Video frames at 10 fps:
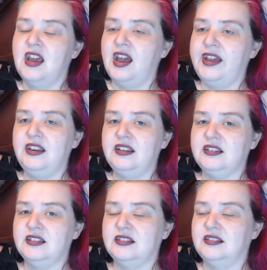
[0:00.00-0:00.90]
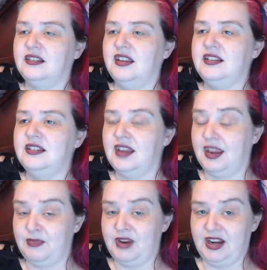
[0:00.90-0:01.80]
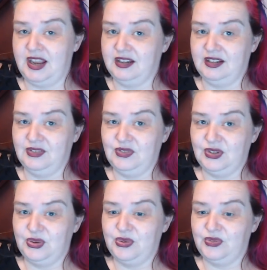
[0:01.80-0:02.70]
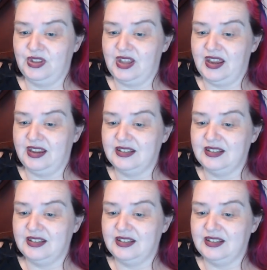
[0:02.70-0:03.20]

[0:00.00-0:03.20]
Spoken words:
it's a nightmare getting enough stock for that.